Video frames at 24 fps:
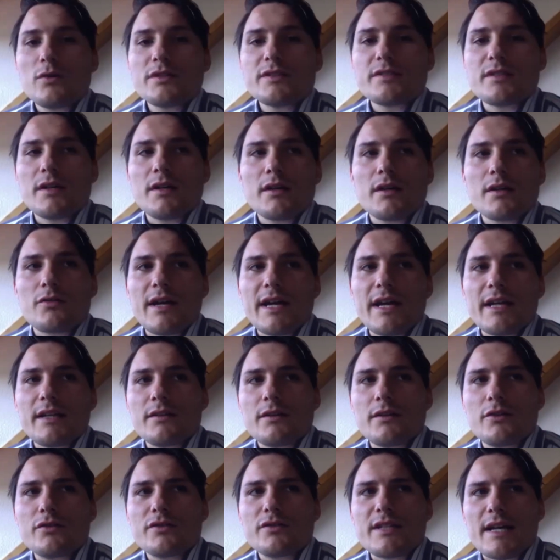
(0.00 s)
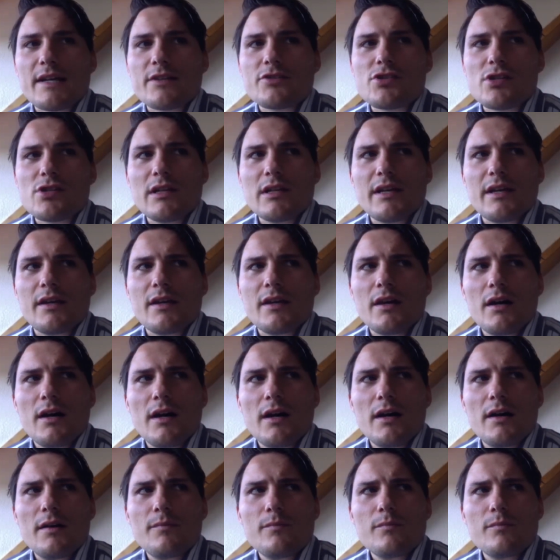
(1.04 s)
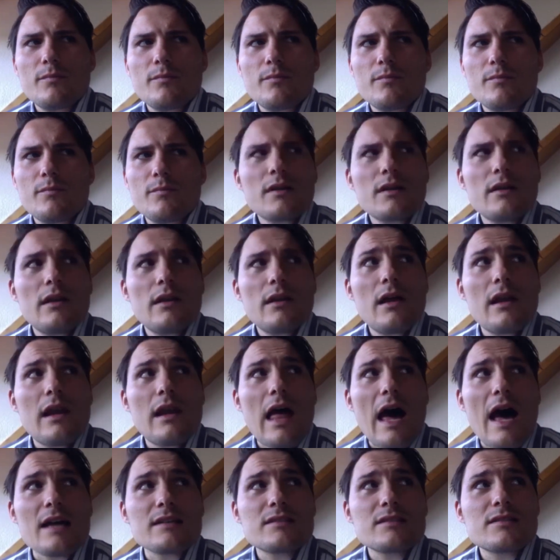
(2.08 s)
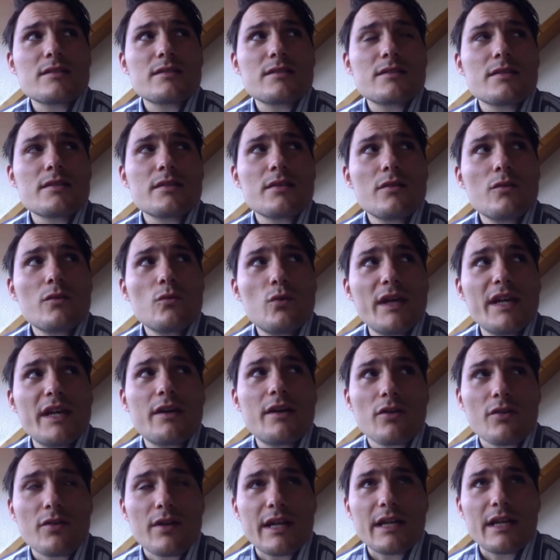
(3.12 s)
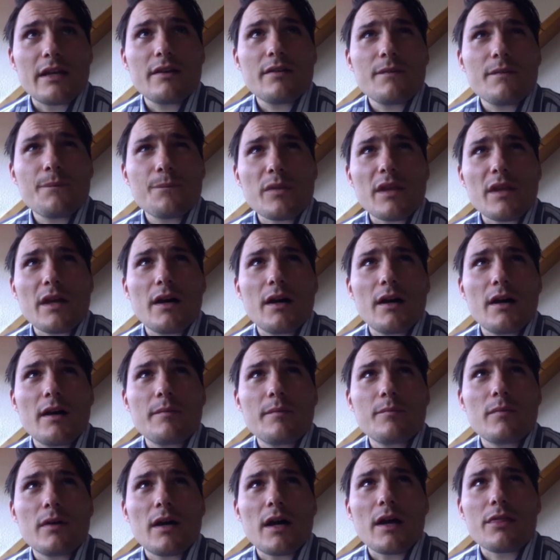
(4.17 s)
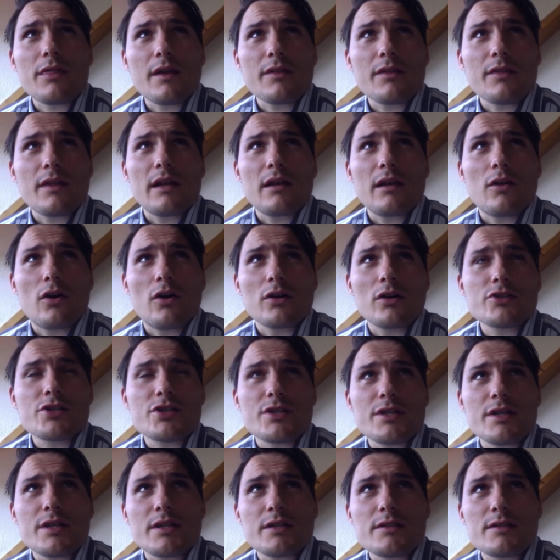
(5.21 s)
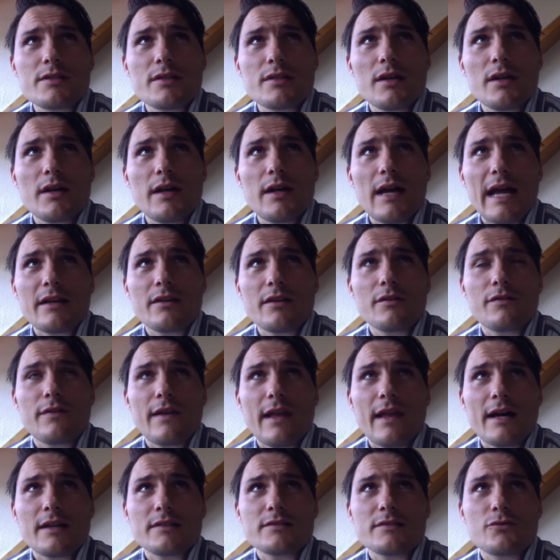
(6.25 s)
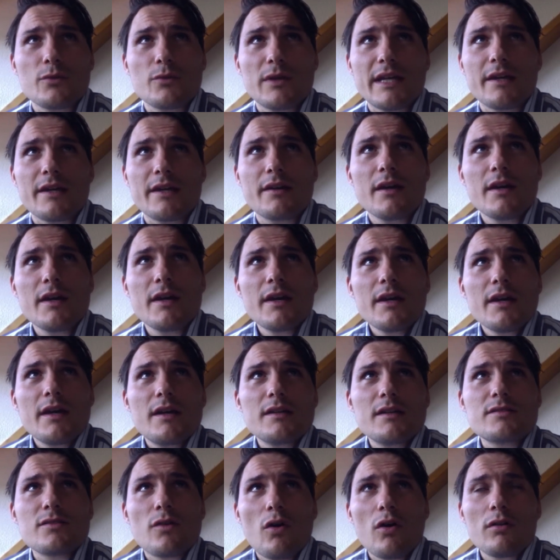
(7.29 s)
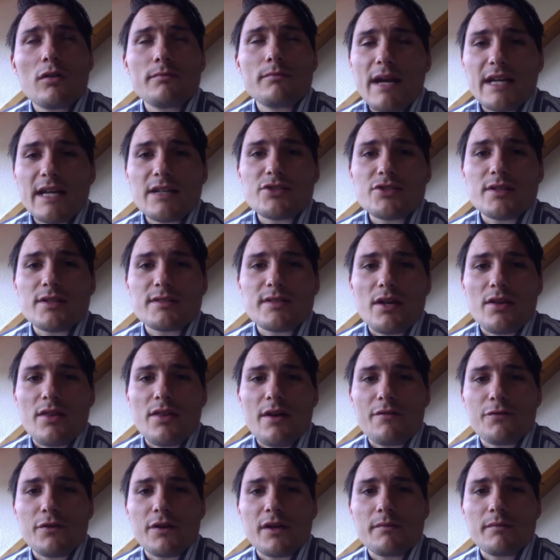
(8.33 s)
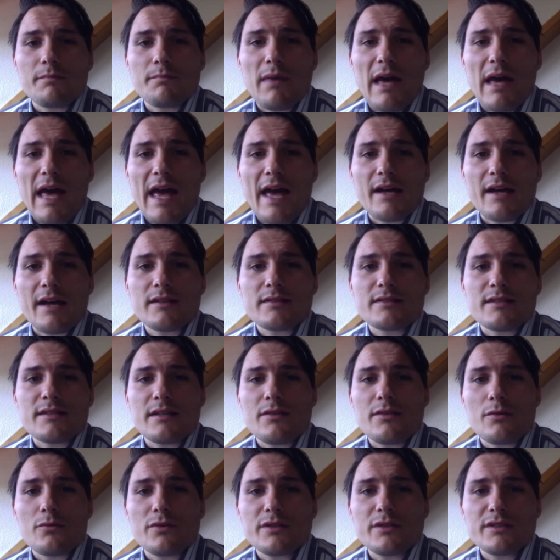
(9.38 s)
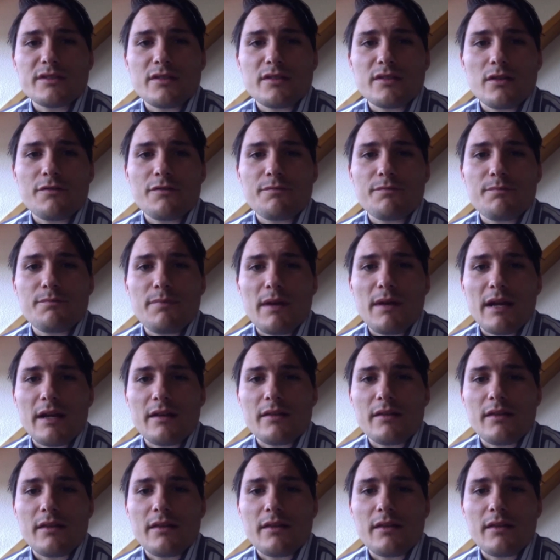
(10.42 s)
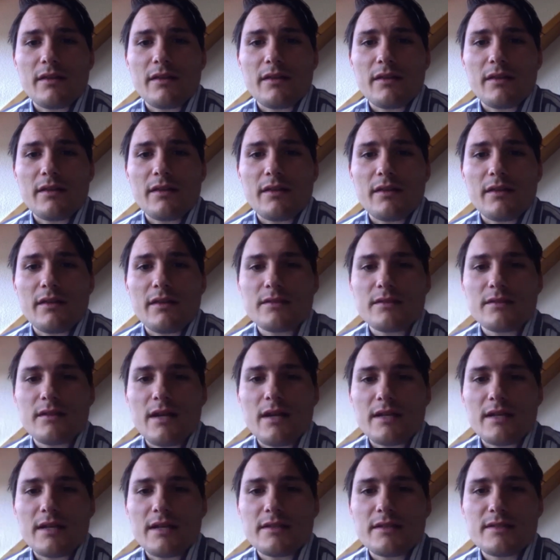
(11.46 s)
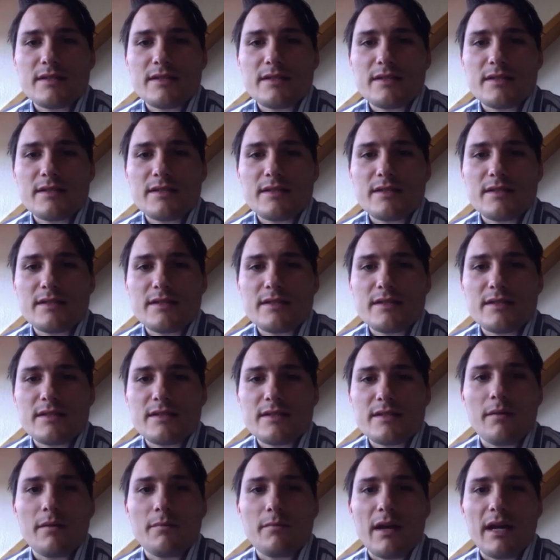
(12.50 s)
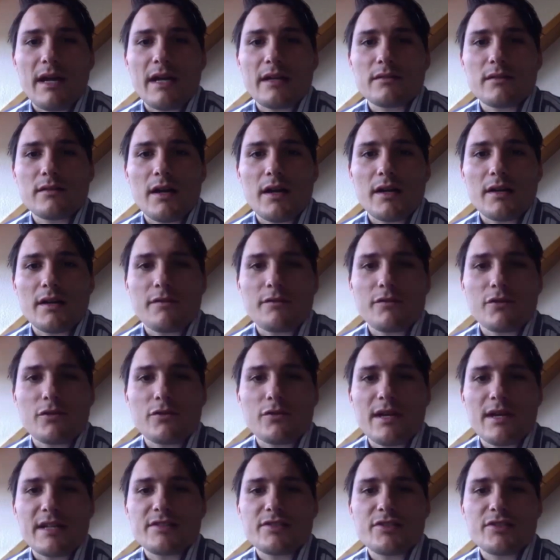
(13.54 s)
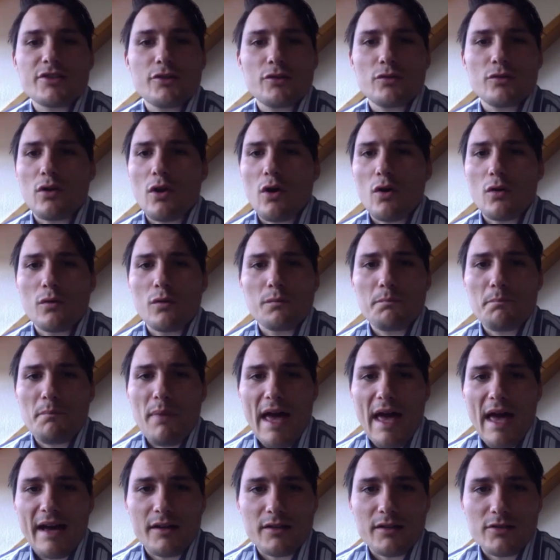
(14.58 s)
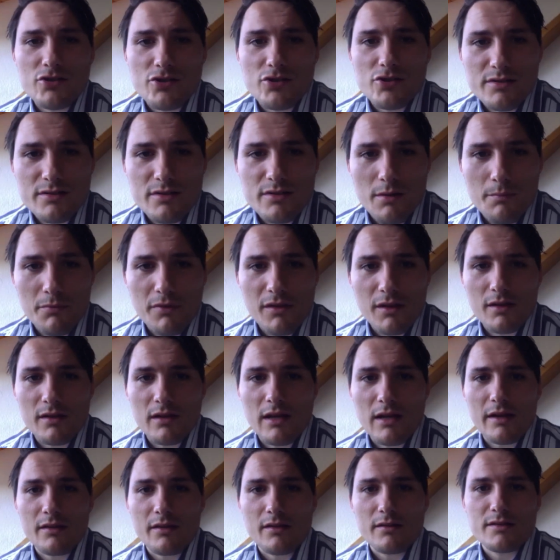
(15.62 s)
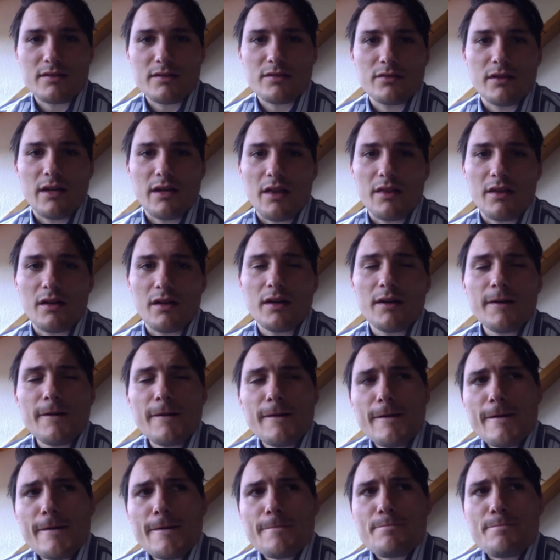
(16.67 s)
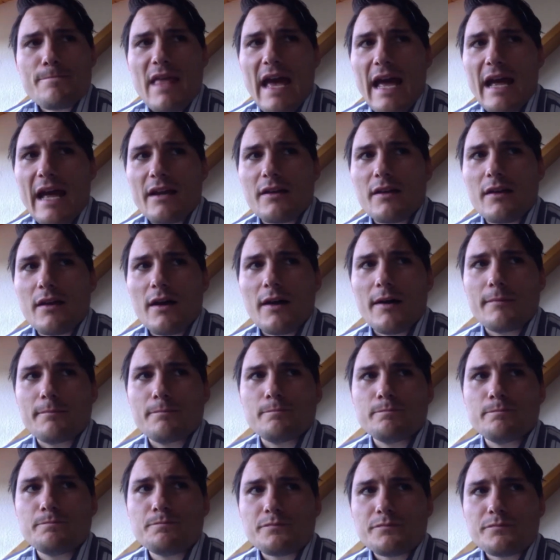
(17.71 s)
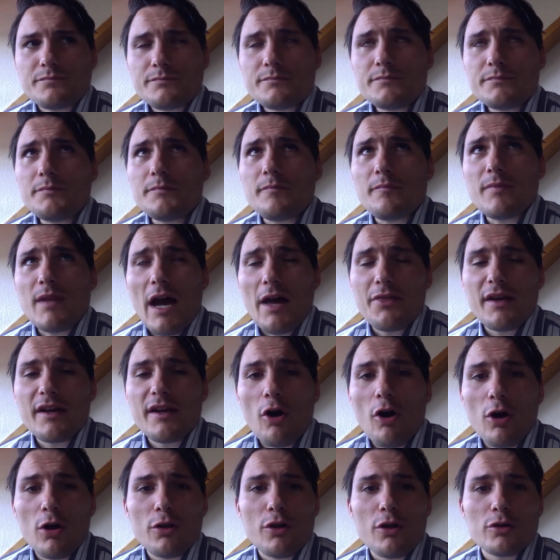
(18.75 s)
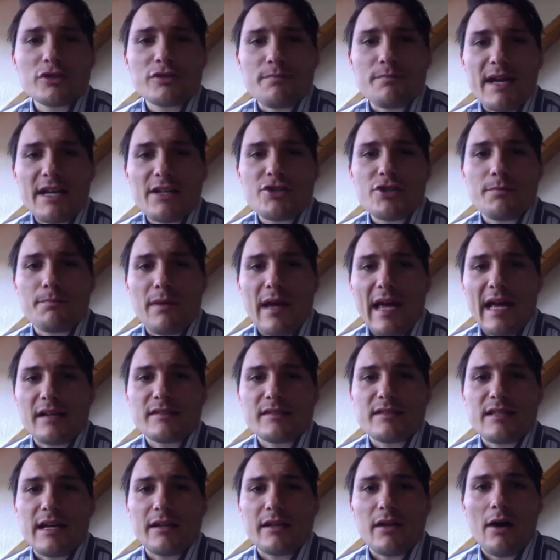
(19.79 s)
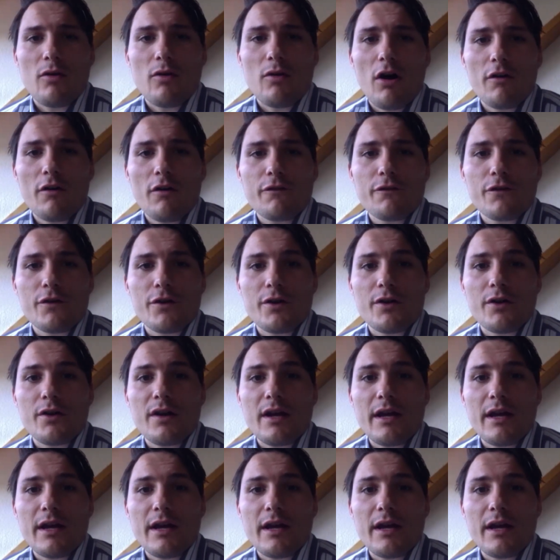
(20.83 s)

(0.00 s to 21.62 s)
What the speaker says: a great news actually last week already. I think they launched it end of last week. It's all major South African banks and the Reserve Bank. They all came and sat at a table, and they made kind of a rescue loan package or something like this together. And I think all those major banks, they now offer